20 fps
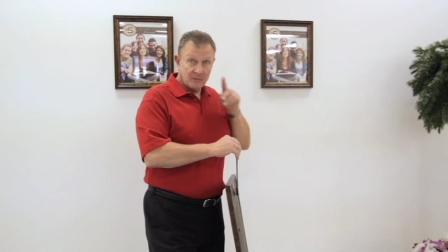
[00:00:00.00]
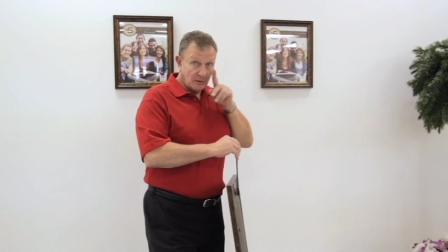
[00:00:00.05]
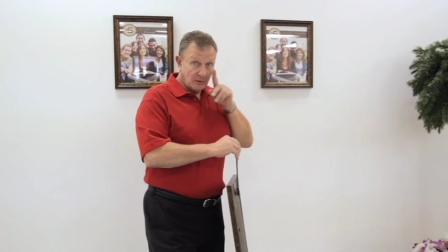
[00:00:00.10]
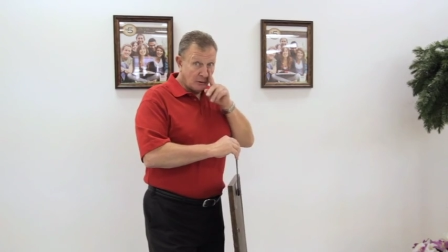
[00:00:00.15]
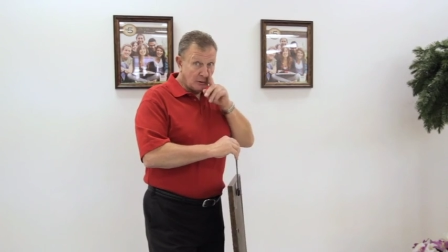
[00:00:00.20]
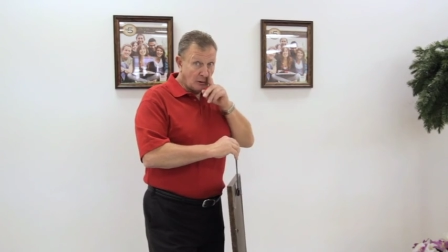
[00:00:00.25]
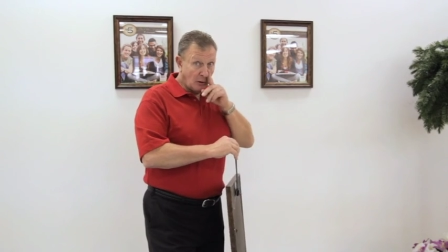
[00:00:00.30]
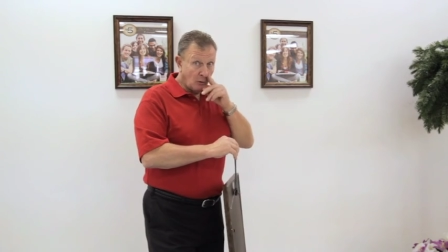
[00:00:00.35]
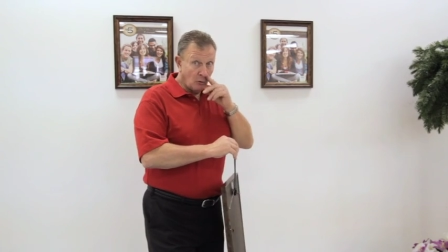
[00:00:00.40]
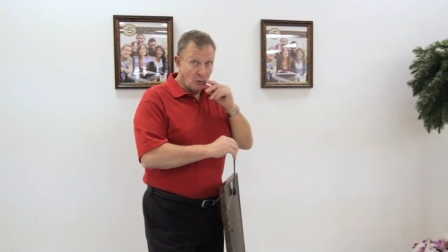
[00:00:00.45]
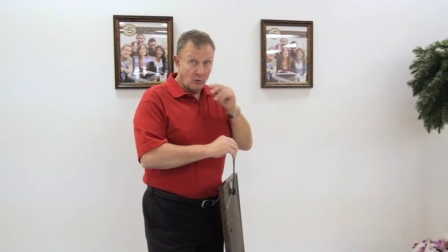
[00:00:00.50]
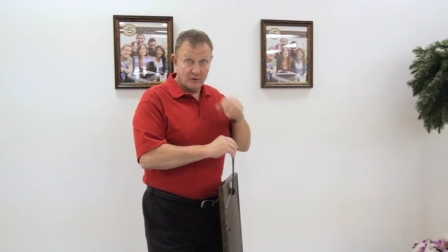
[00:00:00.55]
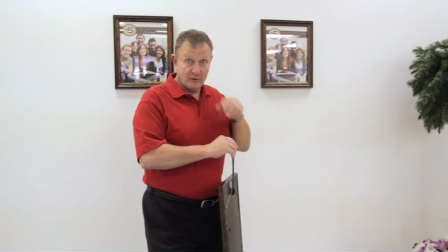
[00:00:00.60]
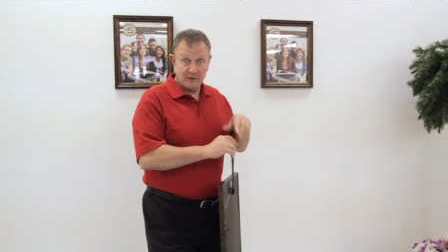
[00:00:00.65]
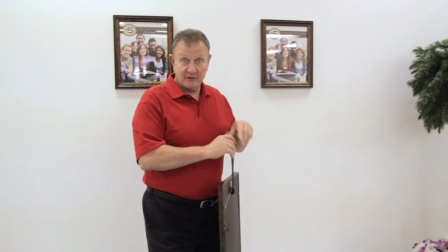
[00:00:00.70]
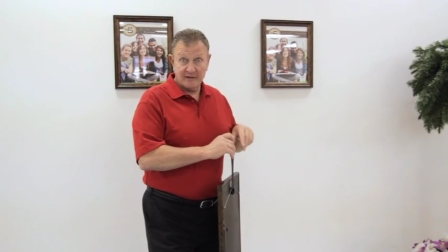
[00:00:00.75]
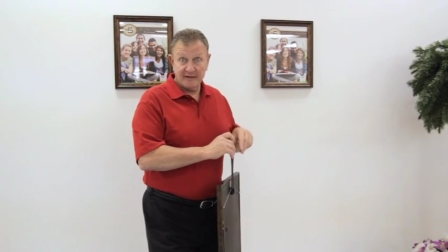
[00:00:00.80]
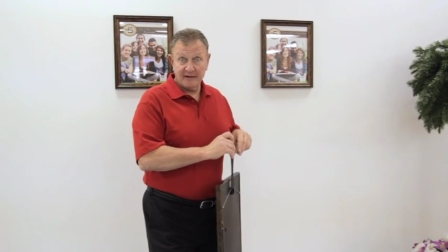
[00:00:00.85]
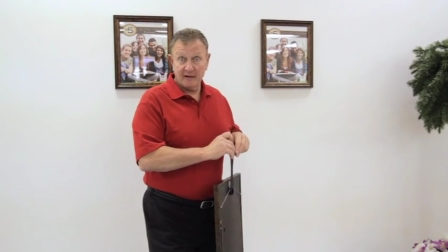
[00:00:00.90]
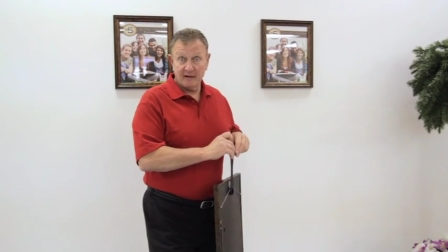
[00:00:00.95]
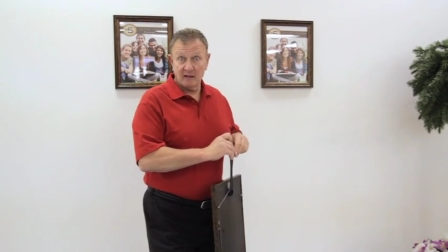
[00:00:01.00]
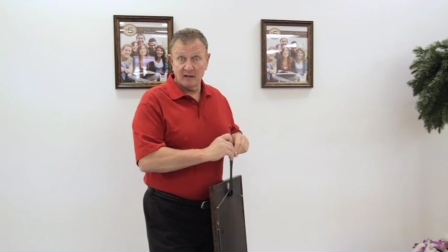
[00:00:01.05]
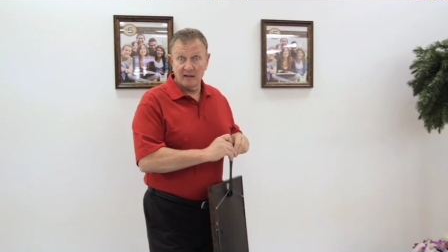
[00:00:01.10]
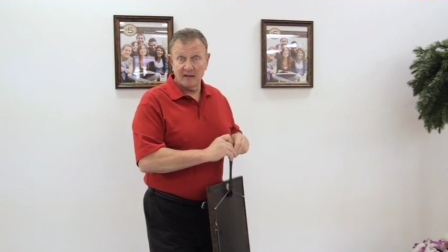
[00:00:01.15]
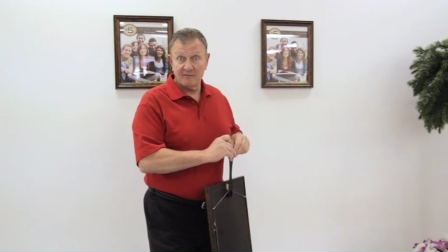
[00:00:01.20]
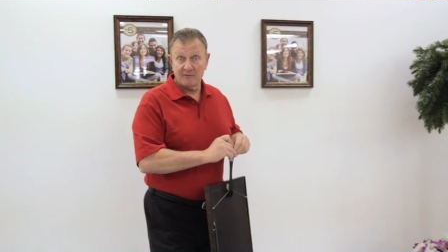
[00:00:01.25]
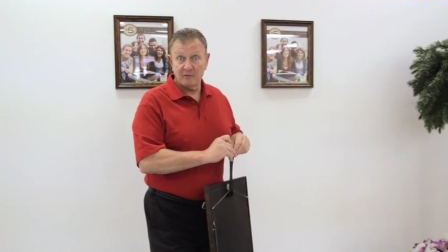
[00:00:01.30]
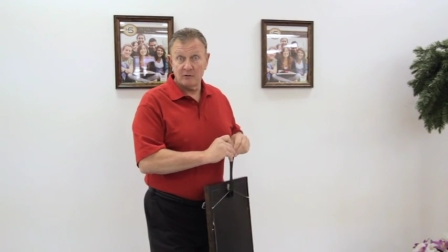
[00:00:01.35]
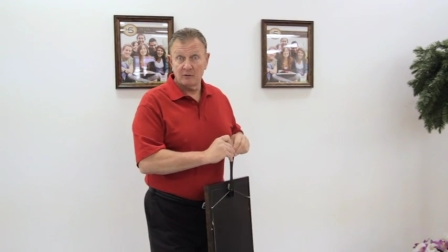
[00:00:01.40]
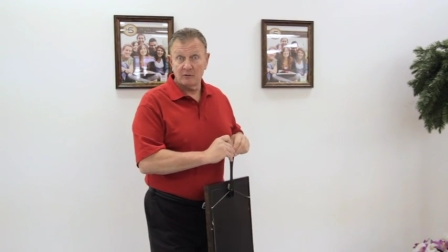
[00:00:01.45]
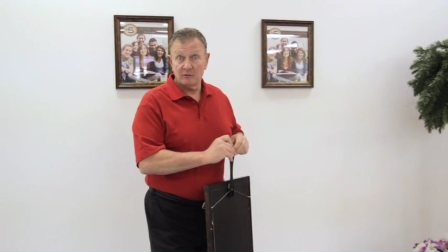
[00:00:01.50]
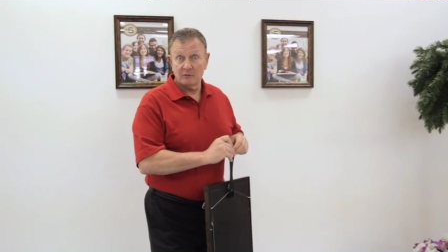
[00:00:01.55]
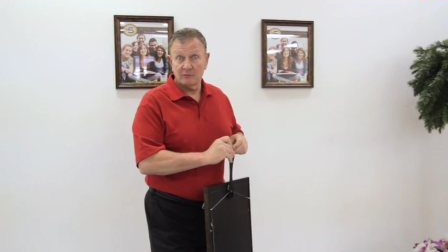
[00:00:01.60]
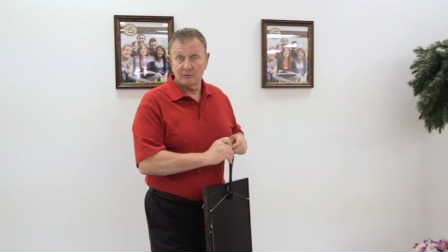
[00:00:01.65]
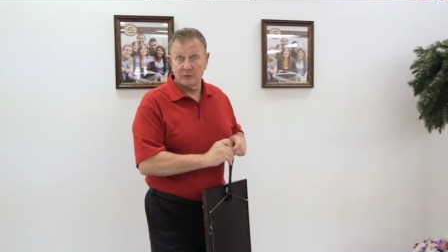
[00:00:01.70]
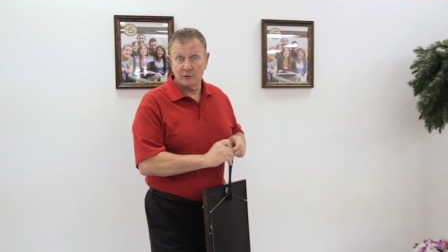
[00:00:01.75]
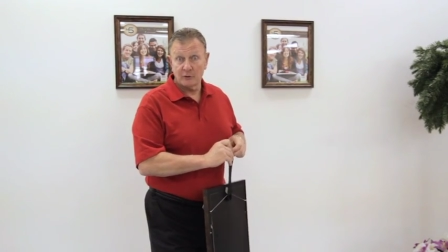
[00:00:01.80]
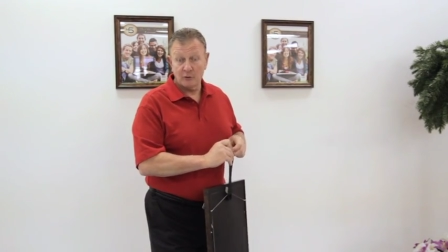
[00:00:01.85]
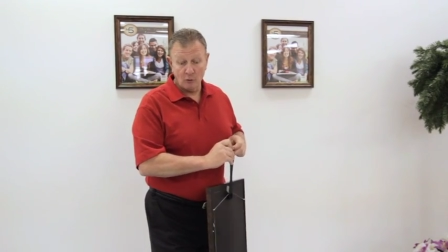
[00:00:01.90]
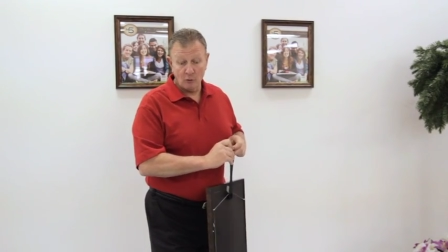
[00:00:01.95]
You no longer need a level,
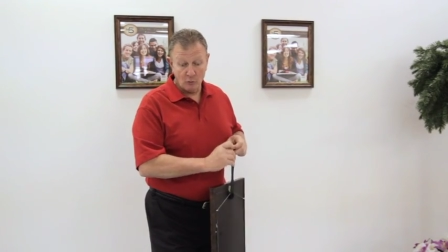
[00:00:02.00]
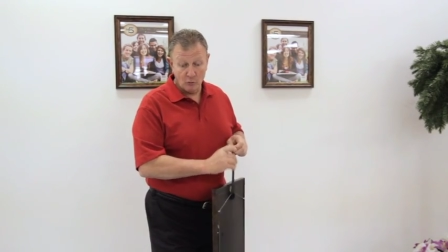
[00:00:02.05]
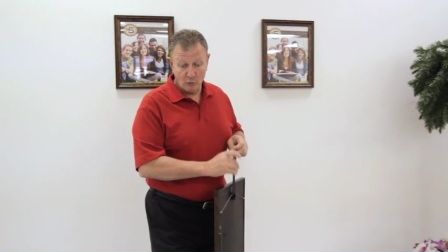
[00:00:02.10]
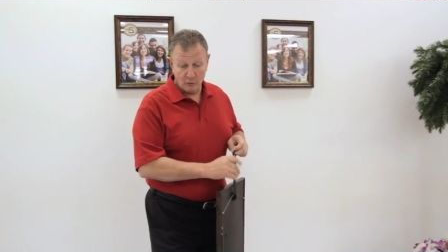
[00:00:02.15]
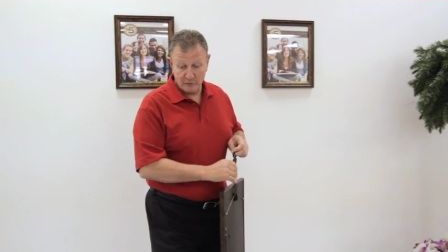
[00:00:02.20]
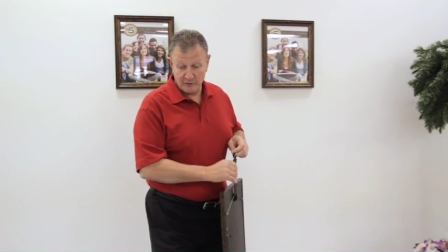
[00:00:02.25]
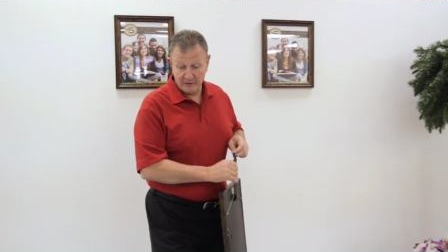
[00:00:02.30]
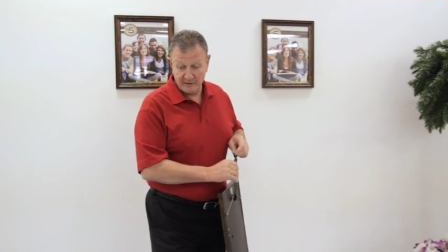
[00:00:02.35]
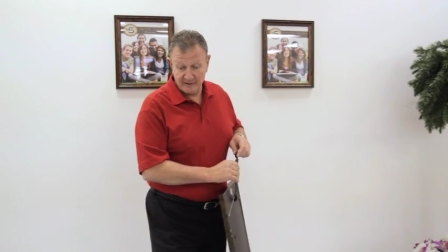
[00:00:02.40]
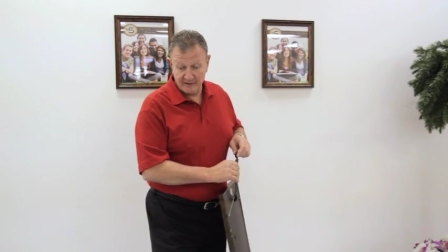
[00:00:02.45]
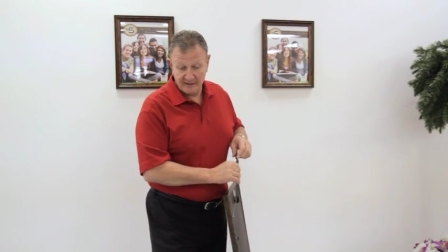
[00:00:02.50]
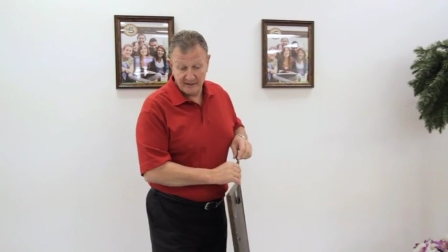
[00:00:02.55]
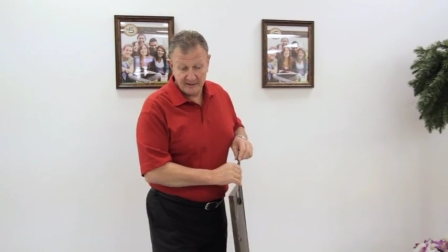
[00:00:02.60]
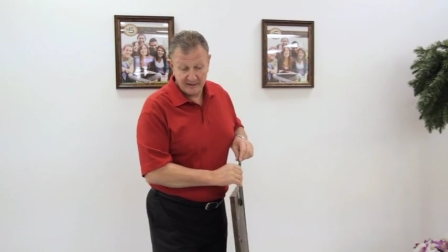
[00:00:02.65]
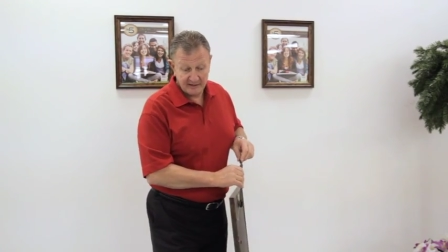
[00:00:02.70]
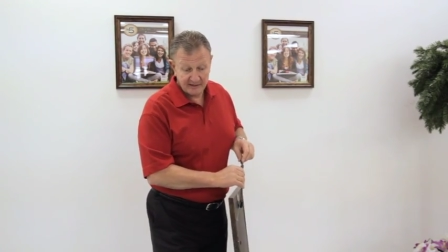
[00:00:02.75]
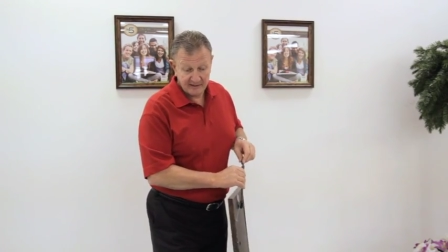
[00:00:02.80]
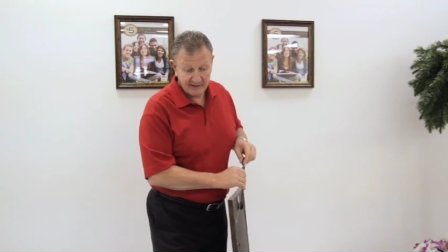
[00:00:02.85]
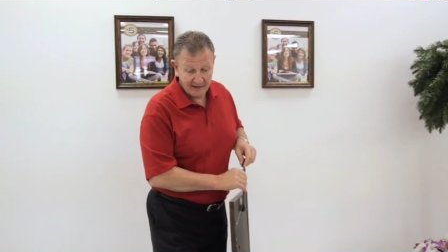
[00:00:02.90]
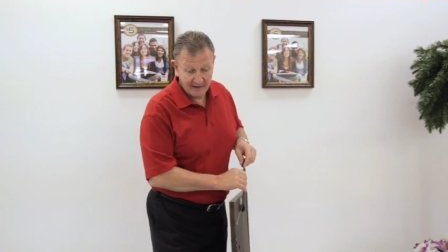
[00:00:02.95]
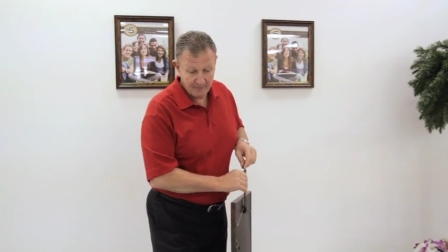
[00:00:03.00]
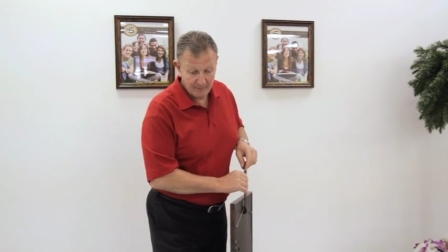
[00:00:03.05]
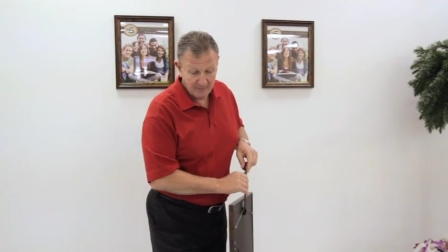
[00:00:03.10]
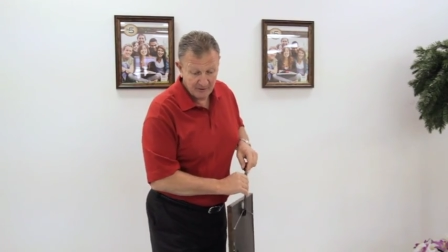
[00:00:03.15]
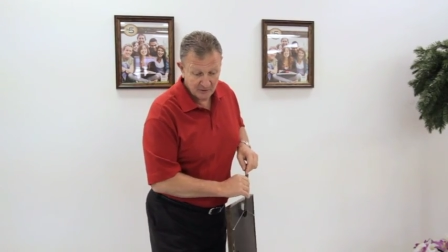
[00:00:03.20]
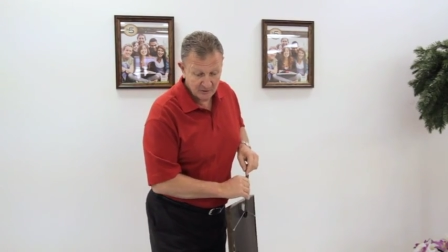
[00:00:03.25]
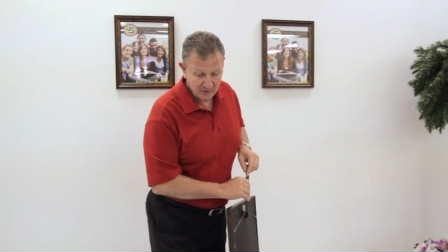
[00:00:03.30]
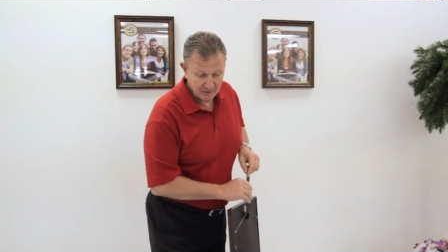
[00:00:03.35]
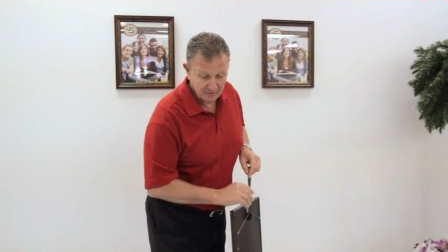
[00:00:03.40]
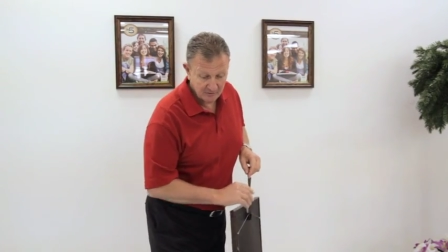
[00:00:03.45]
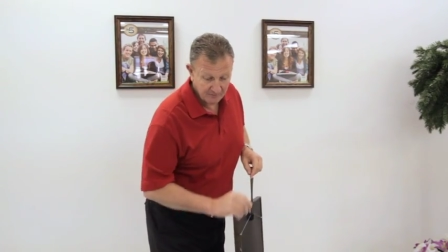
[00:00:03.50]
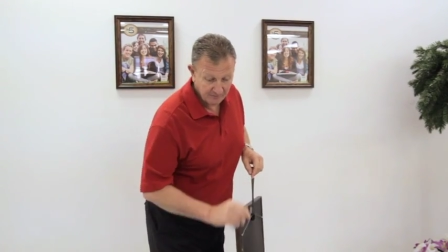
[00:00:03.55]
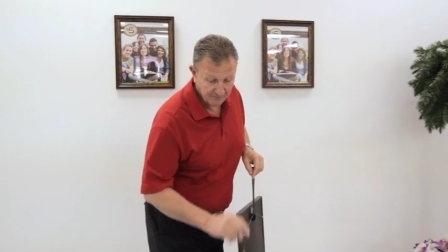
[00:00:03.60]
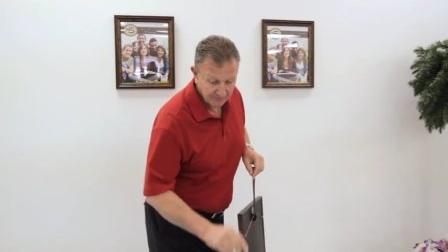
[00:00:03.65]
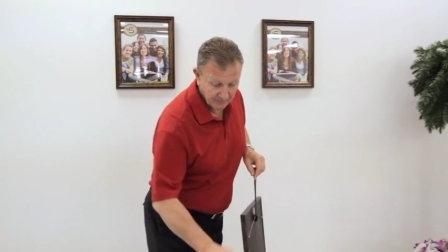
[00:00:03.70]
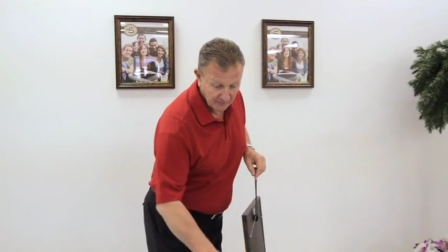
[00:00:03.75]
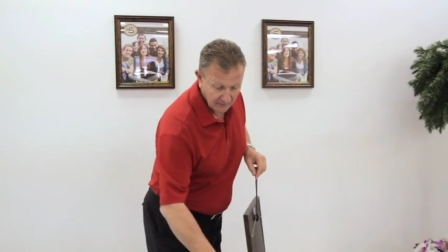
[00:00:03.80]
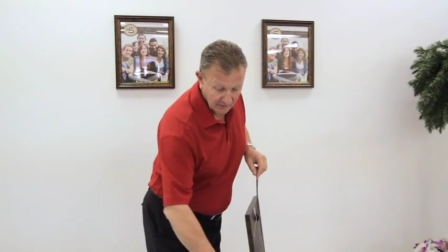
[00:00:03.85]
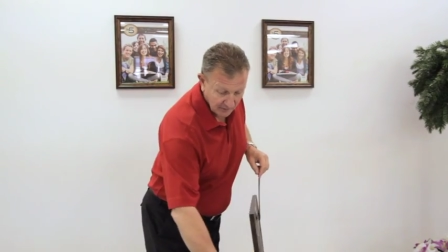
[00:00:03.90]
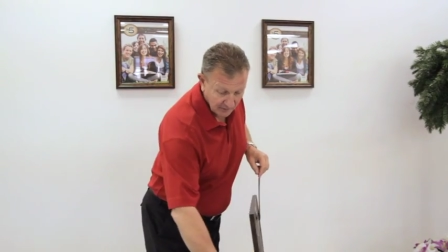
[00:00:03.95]
you no longer need a tape measure.
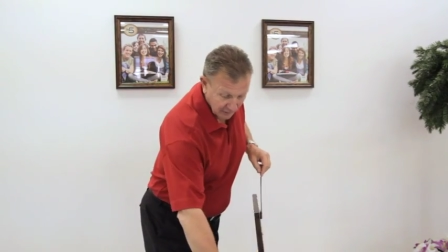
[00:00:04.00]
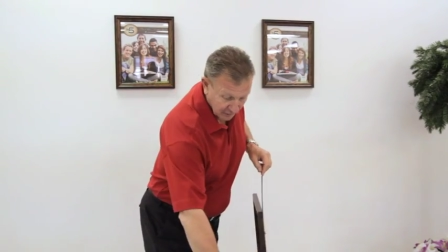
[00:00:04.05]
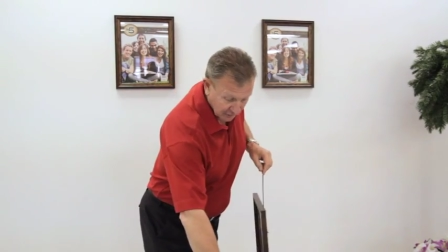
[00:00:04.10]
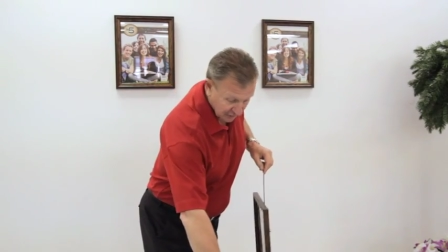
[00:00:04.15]
You